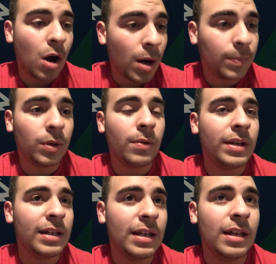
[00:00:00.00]
upload
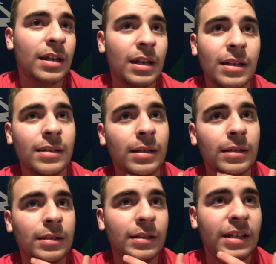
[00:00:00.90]
it, and
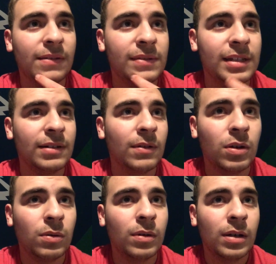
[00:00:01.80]
give
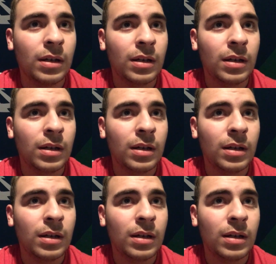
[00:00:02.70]
zero